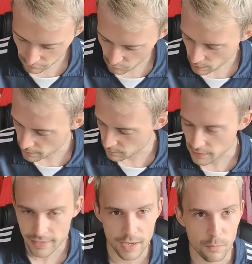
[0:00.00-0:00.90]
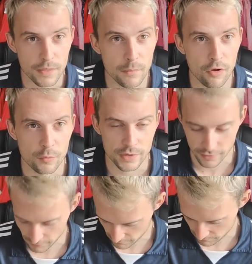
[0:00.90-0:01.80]
to wear them, but I can't wear them all
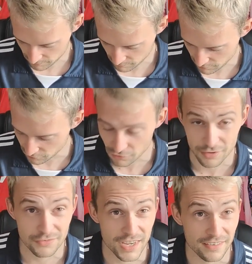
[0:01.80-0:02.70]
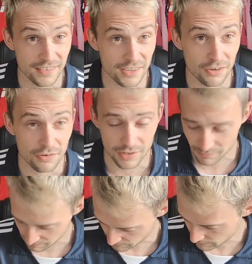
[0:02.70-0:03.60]
because there's just not enough days in the year, really.
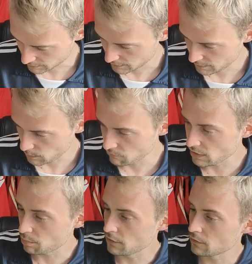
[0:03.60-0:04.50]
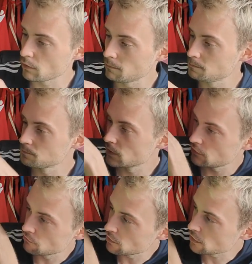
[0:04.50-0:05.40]
But I'm really pleased with this one. It's
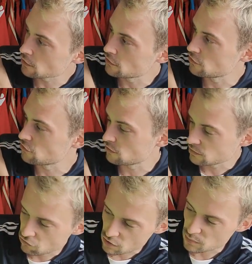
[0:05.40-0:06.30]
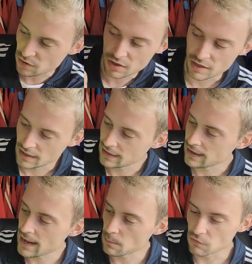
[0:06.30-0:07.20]
in really good condition. Drogba,
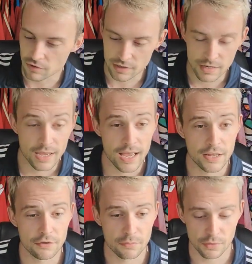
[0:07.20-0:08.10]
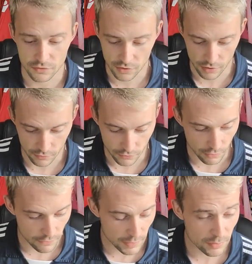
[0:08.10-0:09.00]
lime green, another one done. So
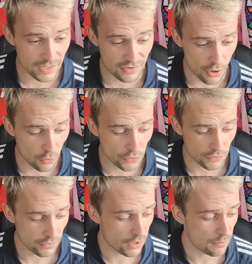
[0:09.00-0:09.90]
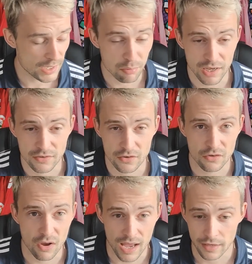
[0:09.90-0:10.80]
if anybody knows of any places
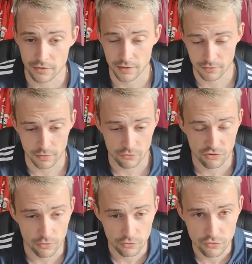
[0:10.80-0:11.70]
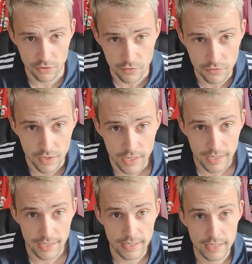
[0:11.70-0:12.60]
or has any of those Chelsea shirts
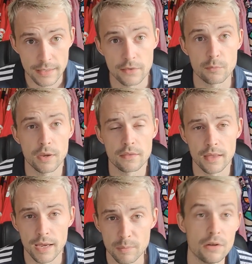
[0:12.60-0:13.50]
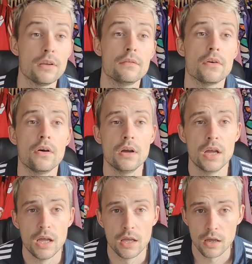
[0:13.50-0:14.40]
in the spec that I'd be looking for,
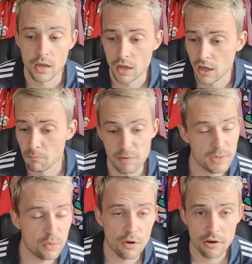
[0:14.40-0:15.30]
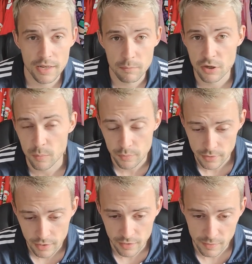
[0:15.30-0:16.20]
uh, make me aware and hit me up.
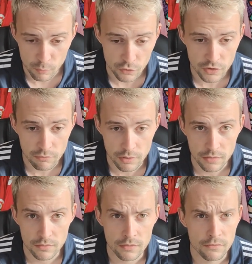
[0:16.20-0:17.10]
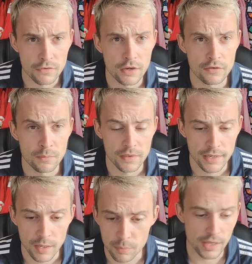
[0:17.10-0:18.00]
Uh, and then we'll see if we can figure something
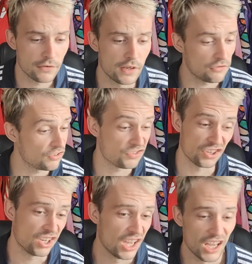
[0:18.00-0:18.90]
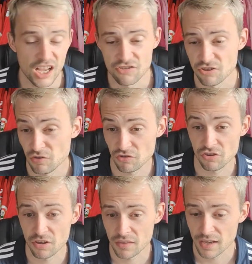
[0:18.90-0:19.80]
out. But that's it, just a, a Chelsea
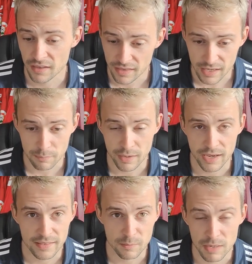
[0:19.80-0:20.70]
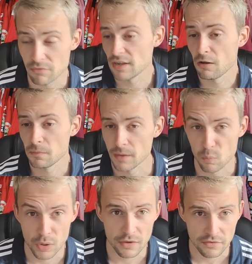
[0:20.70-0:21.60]
shirt there that I buy them every now and then
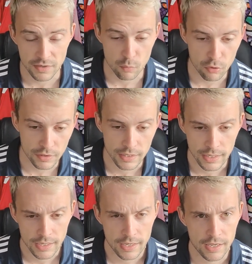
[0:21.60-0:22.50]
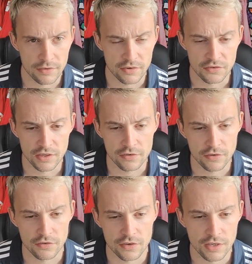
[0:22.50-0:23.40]
when I see one at a
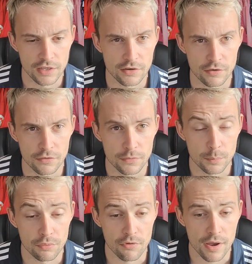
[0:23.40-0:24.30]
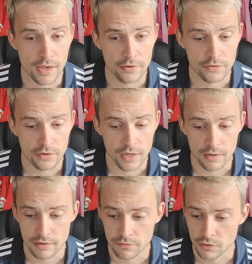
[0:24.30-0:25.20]
decent enough price. So yeah,
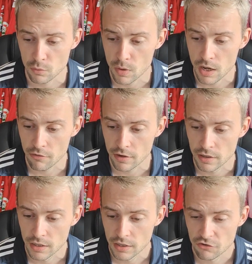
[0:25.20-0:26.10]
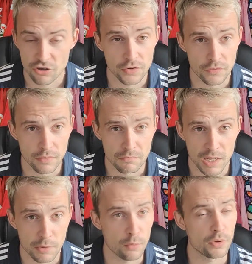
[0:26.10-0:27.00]
if you are... Uh, Chelsea fan, let
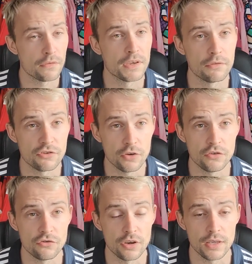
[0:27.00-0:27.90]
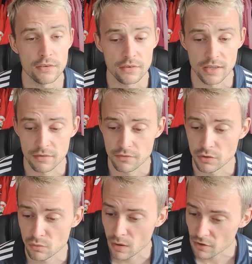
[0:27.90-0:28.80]
me know what your favourite Chelsea shirt is, and if
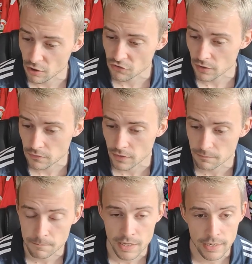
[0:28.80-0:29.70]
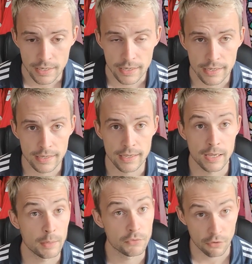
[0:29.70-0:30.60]
you are not a Chelsea fan, uh,
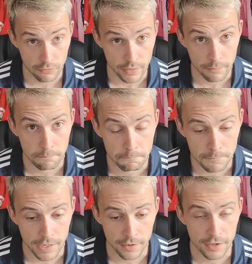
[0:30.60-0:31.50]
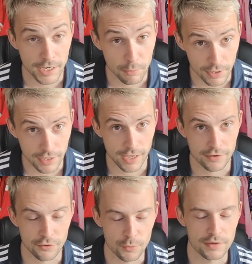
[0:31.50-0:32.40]
I'm sorry for that. Uh, anyway,
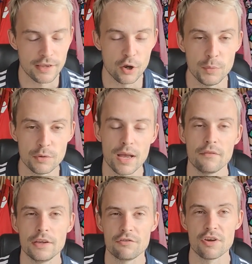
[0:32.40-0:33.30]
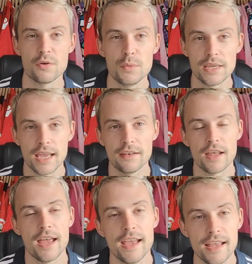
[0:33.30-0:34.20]
as always, I hope you have a great weekend
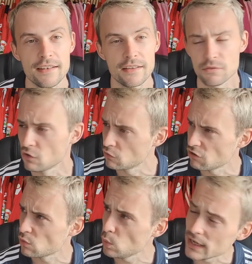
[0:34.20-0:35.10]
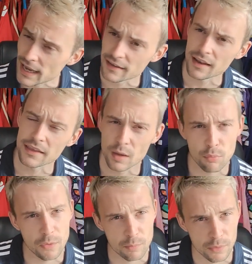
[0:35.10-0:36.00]
ahead. Sorry, a great weekend. I think I'll
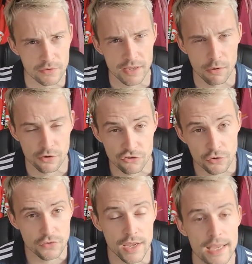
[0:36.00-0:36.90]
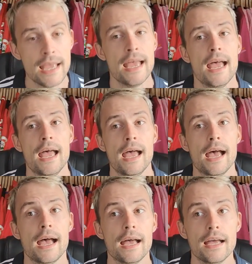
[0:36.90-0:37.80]
probably put this out on a Tuesday,
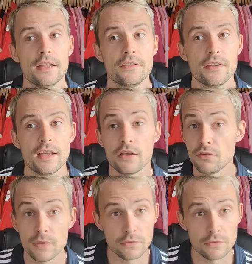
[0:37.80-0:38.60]
and uh, I'll see you in the next